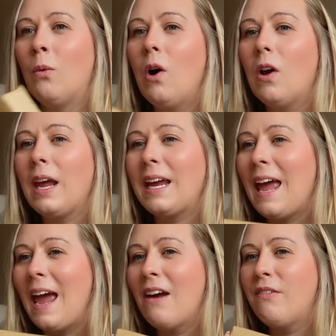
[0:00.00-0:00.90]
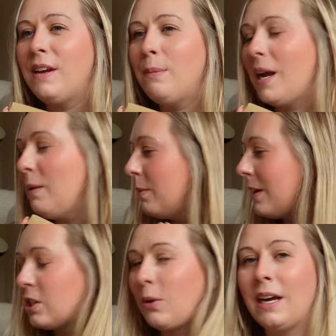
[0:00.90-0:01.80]
What like heavy
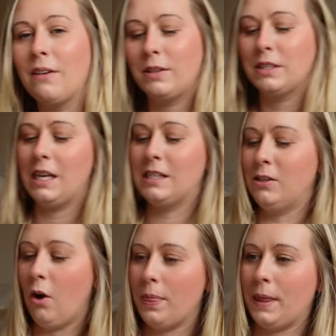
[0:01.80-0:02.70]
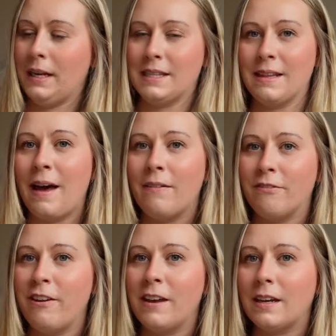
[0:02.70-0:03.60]
paperbacks do I have? Because it's not that it's that
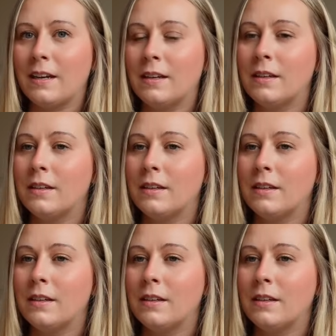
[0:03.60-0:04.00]
thick.